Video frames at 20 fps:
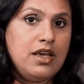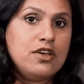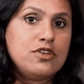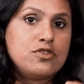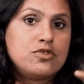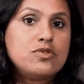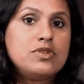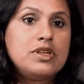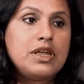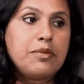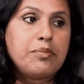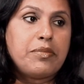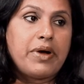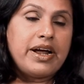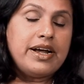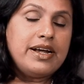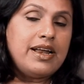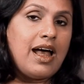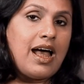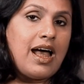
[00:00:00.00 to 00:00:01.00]
So they
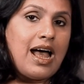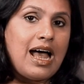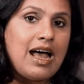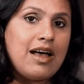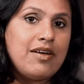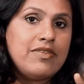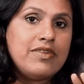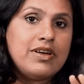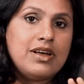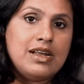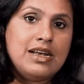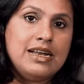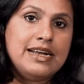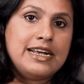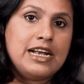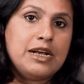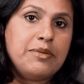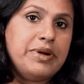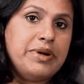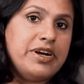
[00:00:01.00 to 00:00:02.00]
might have a
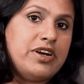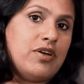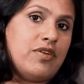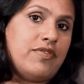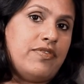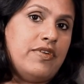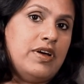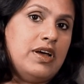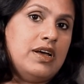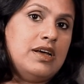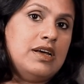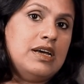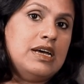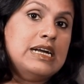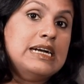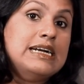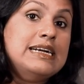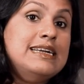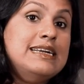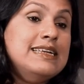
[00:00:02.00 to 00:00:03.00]
little bit of
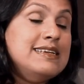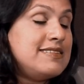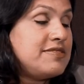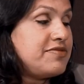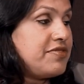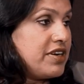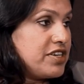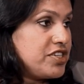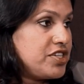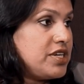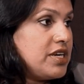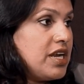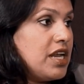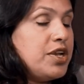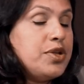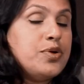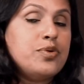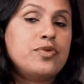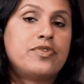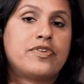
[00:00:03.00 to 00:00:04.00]
dysfunctional
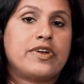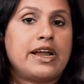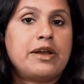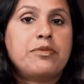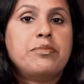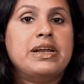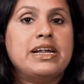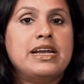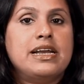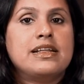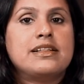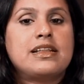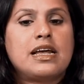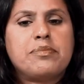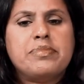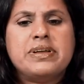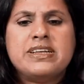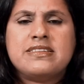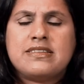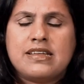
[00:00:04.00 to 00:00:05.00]
uterine bleeding,
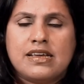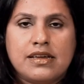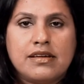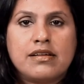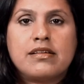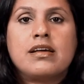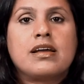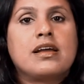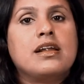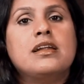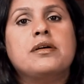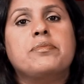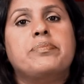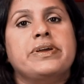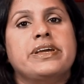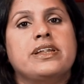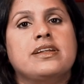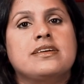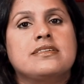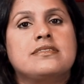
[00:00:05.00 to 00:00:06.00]
that means irregular
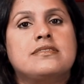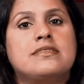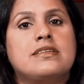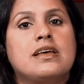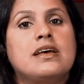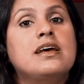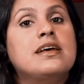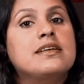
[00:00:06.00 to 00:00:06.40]
periods.